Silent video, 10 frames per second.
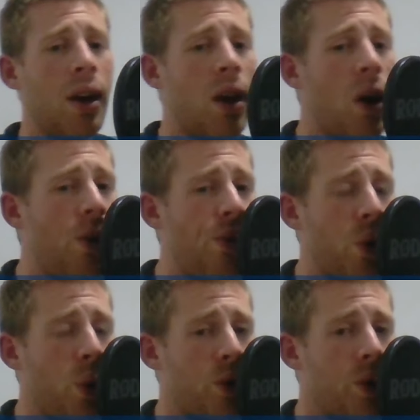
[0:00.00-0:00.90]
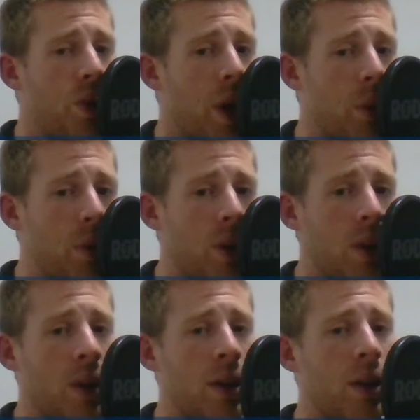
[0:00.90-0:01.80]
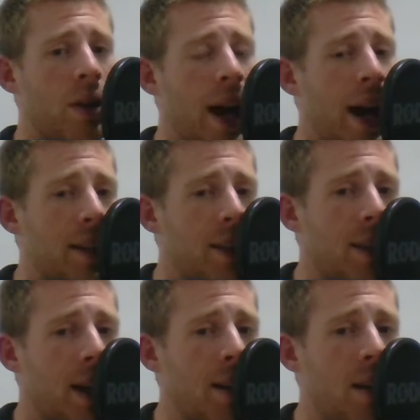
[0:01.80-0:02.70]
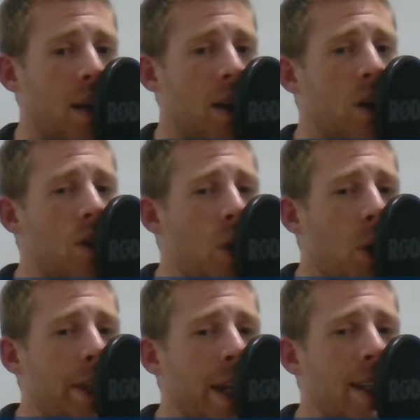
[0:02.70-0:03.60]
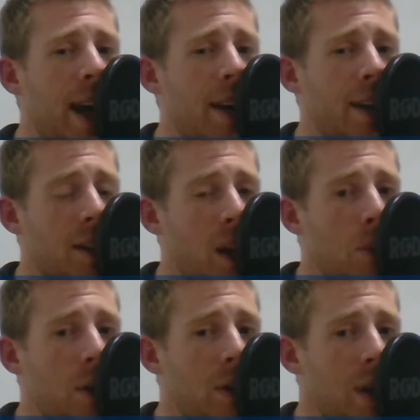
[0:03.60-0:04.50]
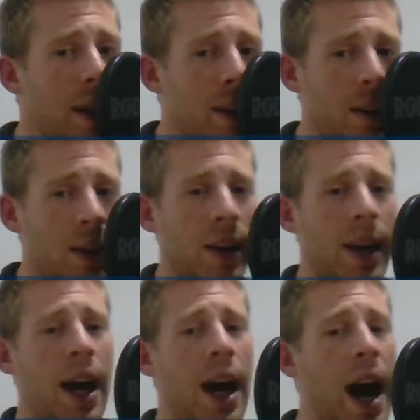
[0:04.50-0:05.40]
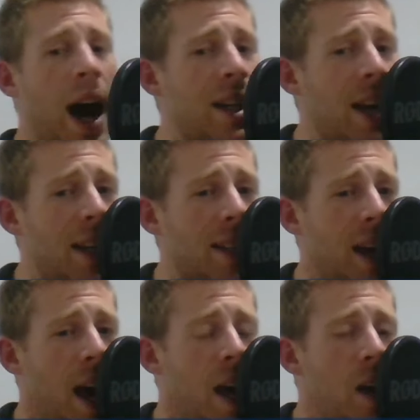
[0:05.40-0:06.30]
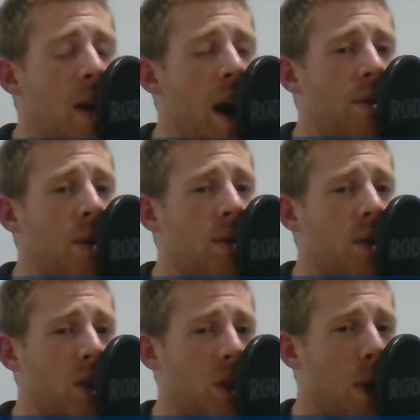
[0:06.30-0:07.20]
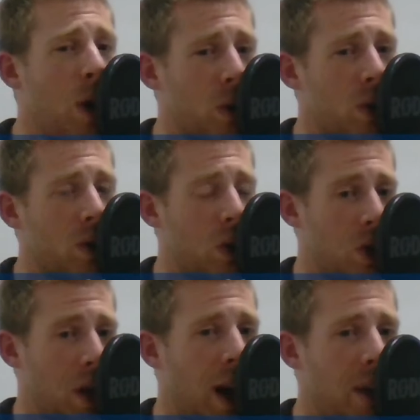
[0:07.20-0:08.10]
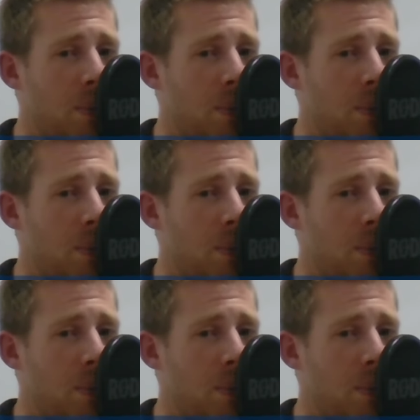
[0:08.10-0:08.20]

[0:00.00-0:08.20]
Of course you don't, the Hatter said, tossing his head contemptuously. I dare say you never even spoke to time.